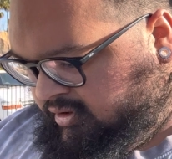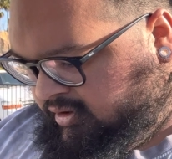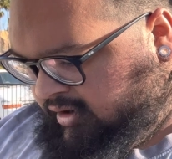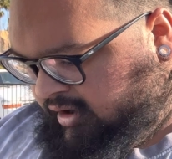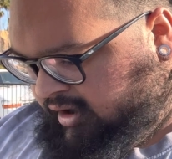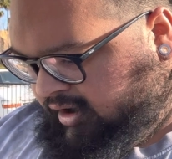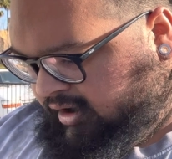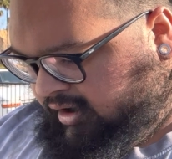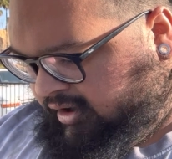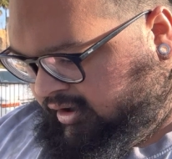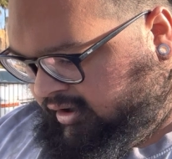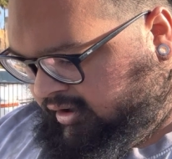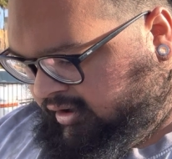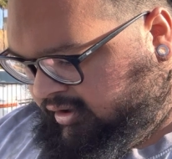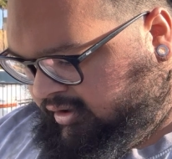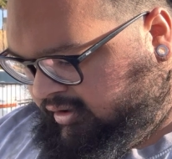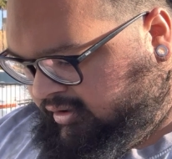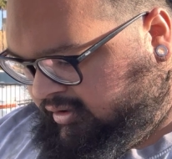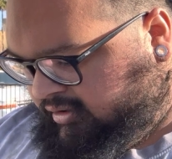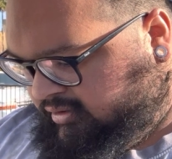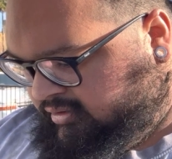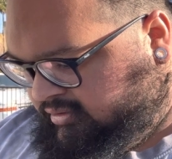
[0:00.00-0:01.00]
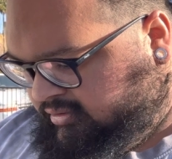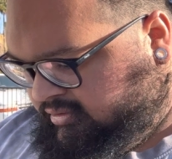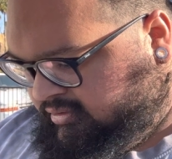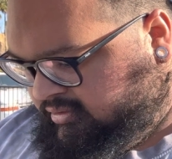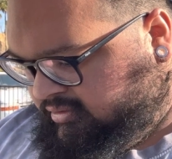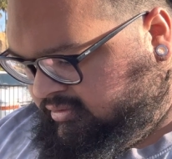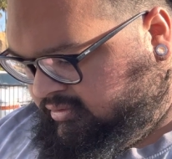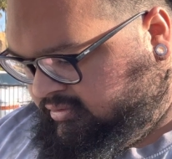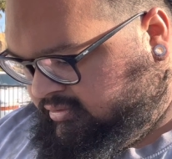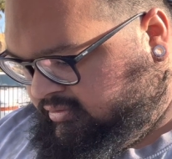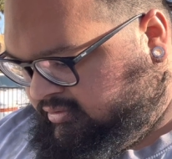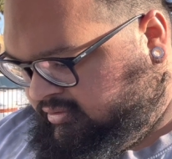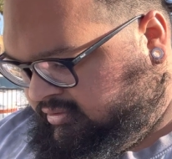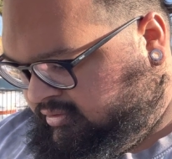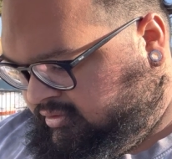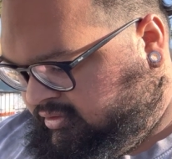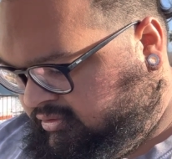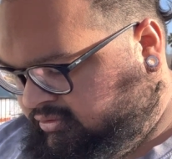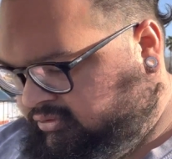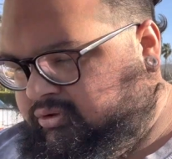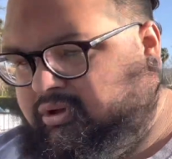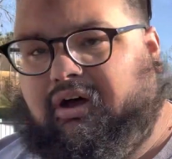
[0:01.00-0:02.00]
Uh,
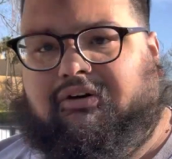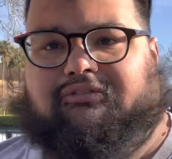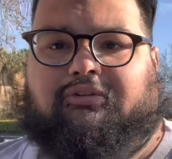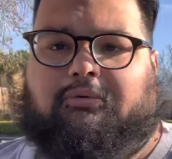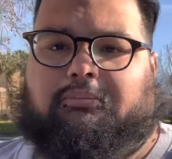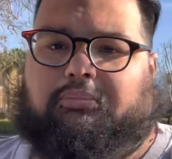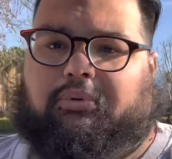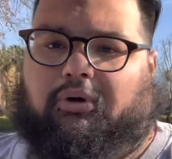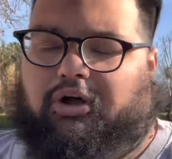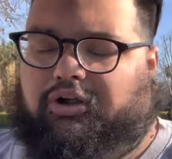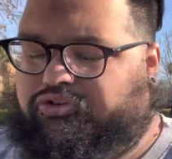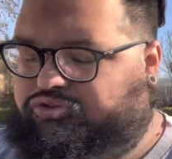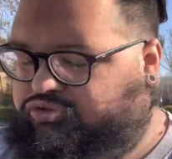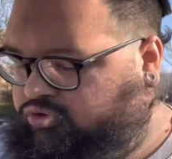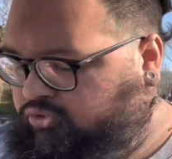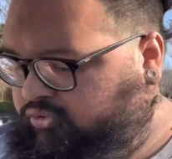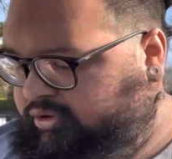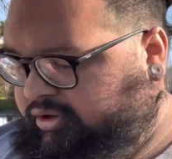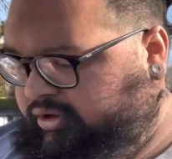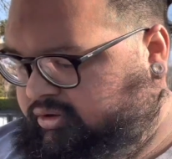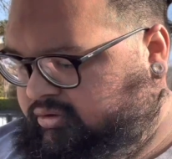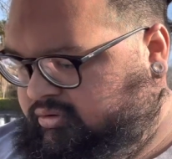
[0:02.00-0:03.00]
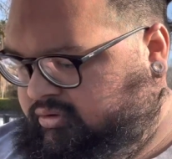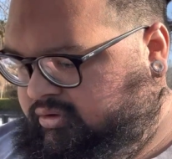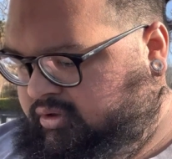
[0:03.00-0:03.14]
of a ball joint